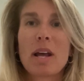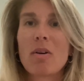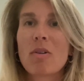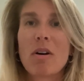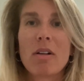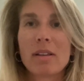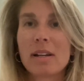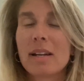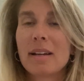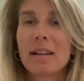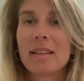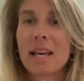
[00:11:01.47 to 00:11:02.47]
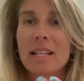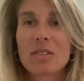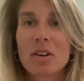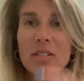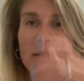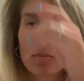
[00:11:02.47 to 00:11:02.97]
alcohol in it, and that's
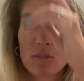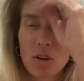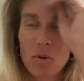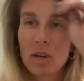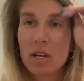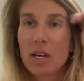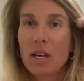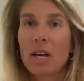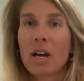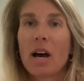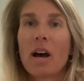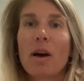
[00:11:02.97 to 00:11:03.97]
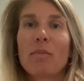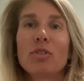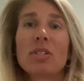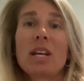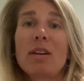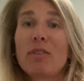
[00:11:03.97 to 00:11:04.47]
awesome. So
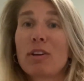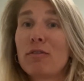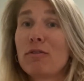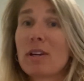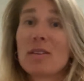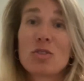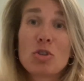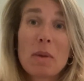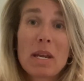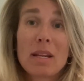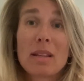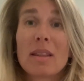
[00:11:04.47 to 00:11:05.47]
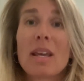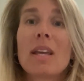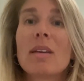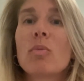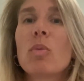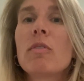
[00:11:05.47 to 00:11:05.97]
just kind of like a fun Jamaican
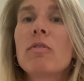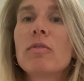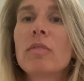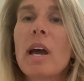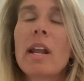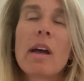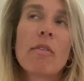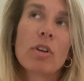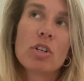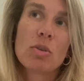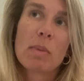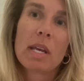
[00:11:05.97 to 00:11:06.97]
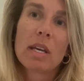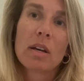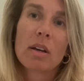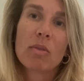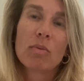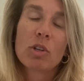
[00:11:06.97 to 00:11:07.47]
thing. We've at every
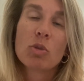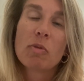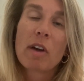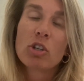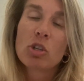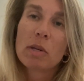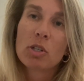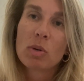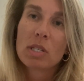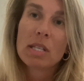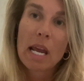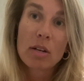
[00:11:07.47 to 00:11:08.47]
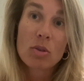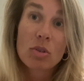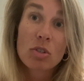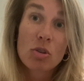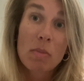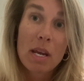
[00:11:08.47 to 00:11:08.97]
Jamaica, because we've actually been to a
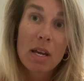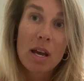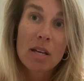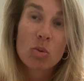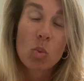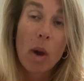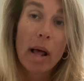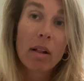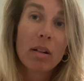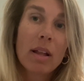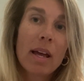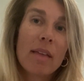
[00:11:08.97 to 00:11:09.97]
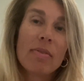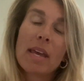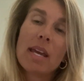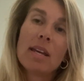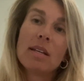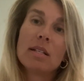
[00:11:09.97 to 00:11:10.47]
Sandals Jamaica as well, and
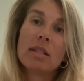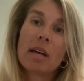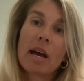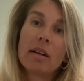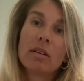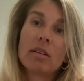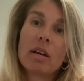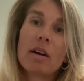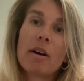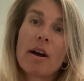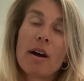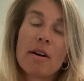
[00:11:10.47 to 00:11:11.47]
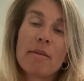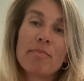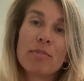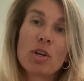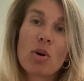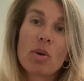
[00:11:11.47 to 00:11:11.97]
they did that,
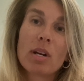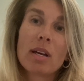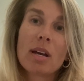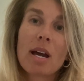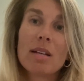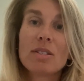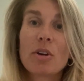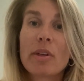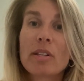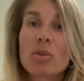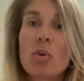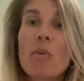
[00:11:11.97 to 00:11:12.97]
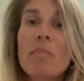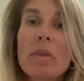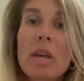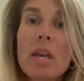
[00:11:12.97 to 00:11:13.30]
the coconut guy, so that's cool.